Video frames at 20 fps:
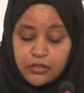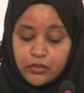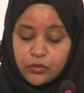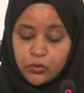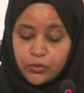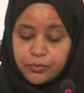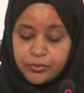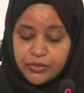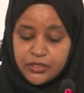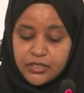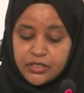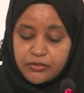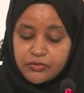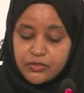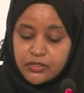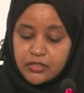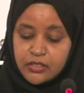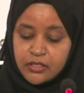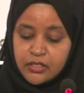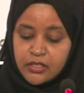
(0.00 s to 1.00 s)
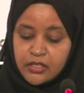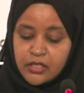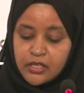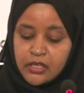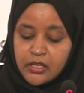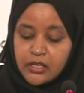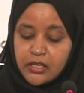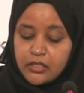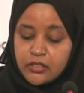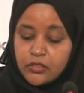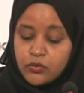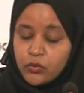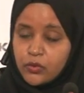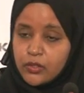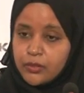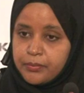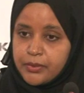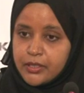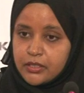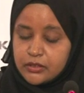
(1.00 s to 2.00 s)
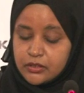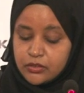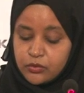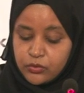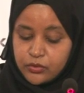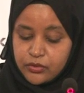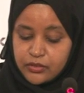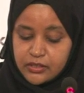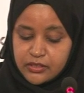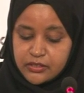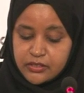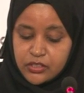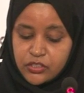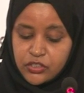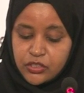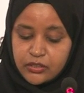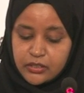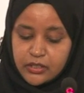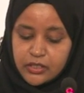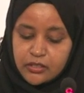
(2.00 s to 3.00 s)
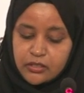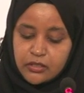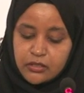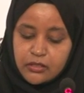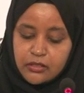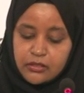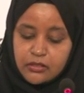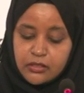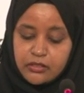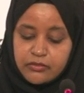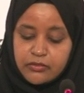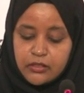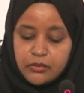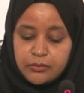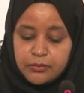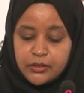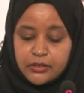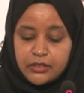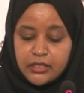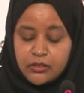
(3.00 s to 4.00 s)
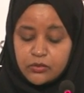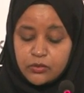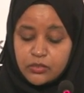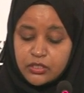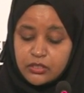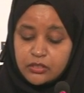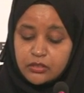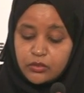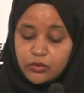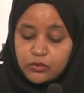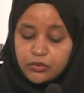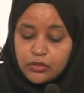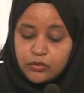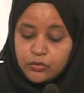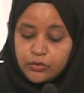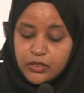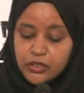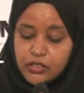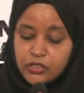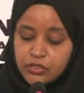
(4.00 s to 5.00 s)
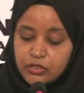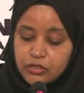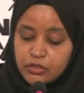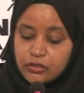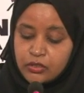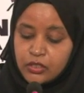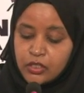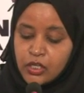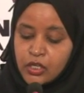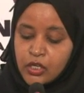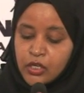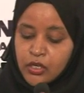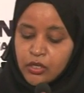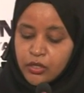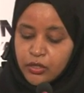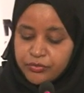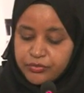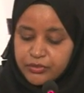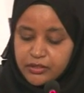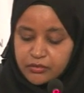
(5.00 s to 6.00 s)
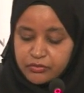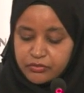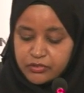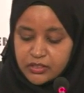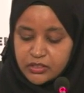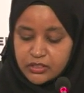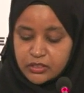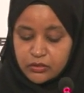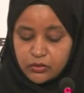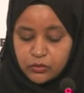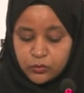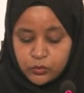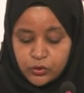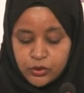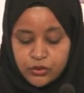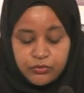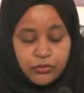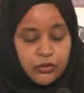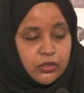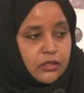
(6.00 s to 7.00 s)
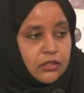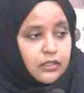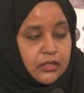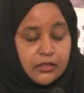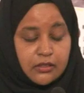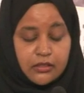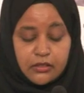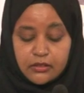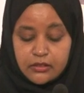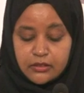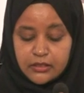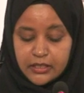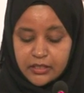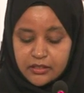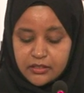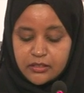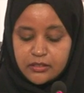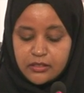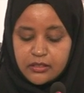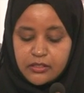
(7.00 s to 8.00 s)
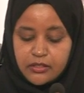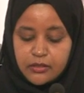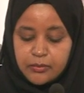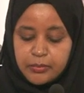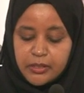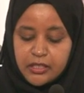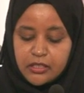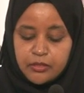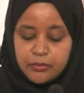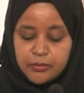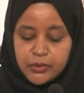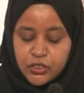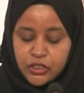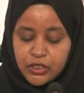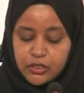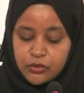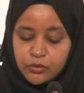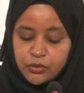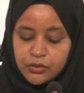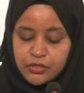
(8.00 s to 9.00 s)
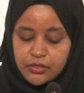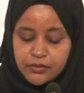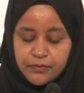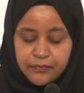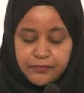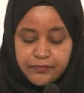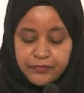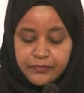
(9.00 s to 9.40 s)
and Cooperatives, and to our partner organization, Kenya Leather Development Council, on the occasion of the investor launch for the Kenya Leather Park, Machakos.